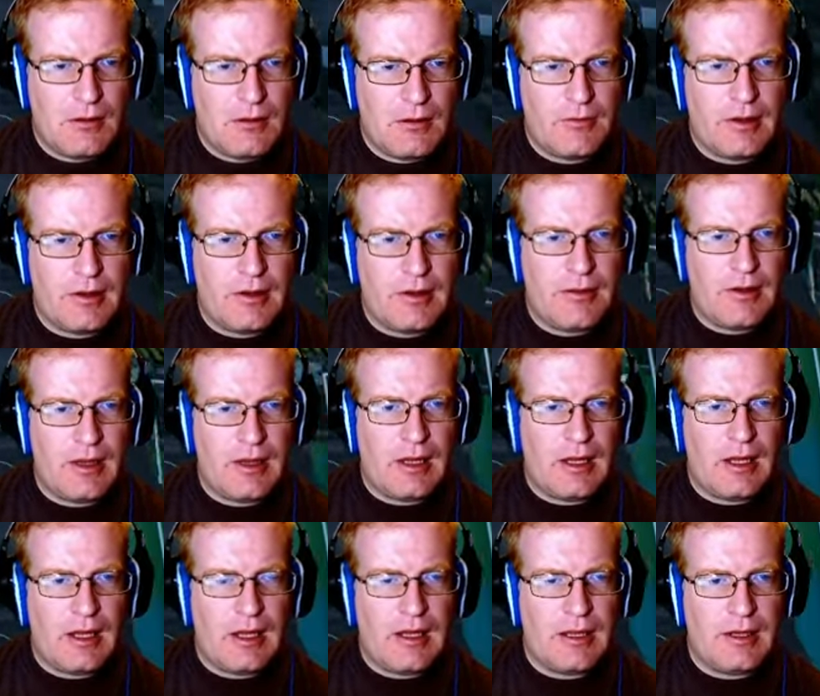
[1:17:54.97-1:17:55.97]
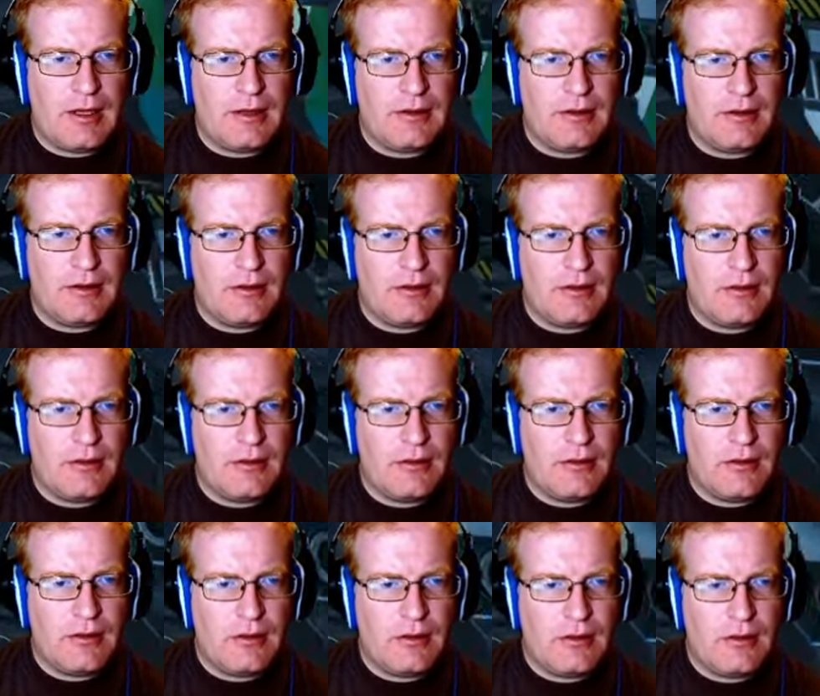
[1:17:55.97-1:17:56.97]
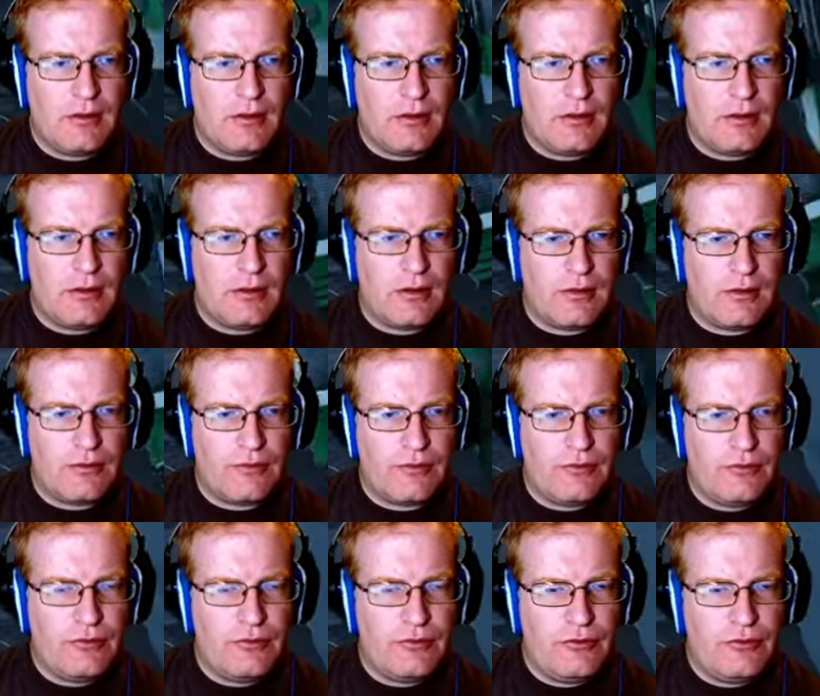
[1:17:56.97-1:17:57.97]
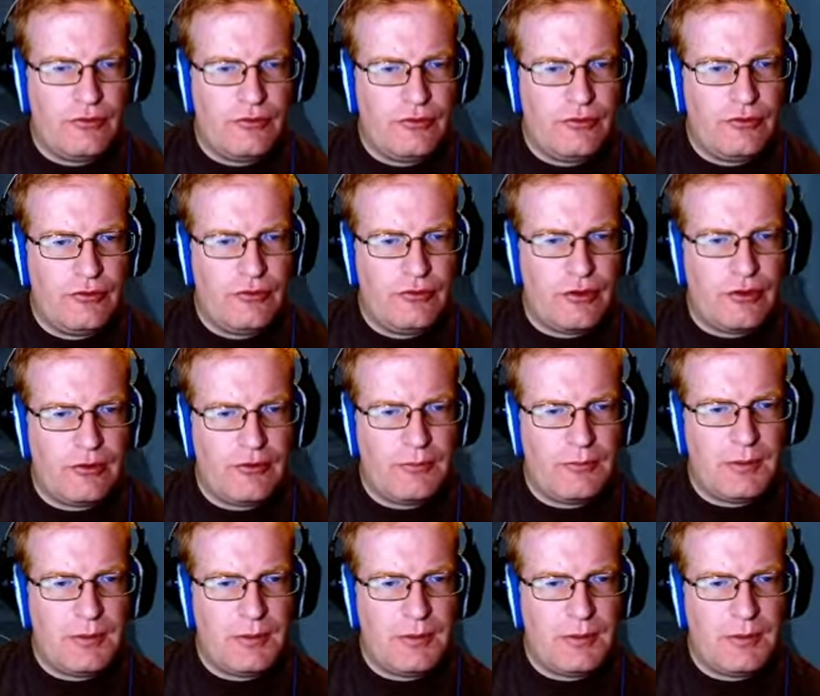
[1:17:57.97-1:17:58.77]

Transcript: right on that line, uh, just